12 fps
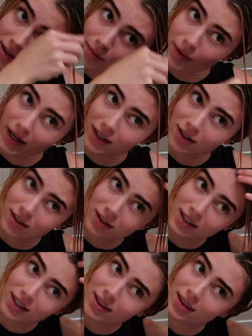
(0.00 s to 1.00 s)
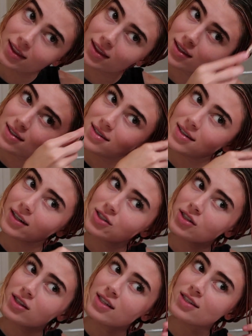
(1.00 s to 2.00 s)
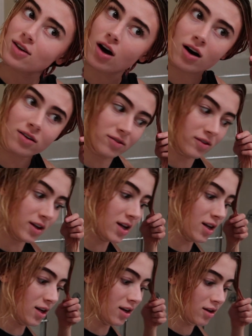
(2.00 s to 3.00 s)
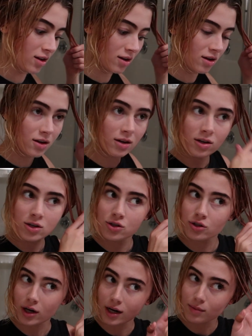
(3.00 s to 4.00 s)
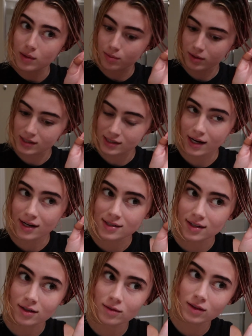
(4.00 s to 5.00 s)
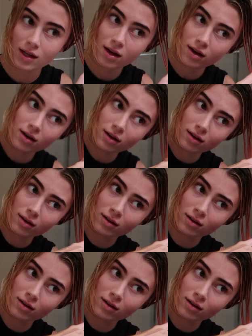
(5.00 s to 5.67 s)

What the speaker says: But I couldn't section this off and try to be precise, I don't think.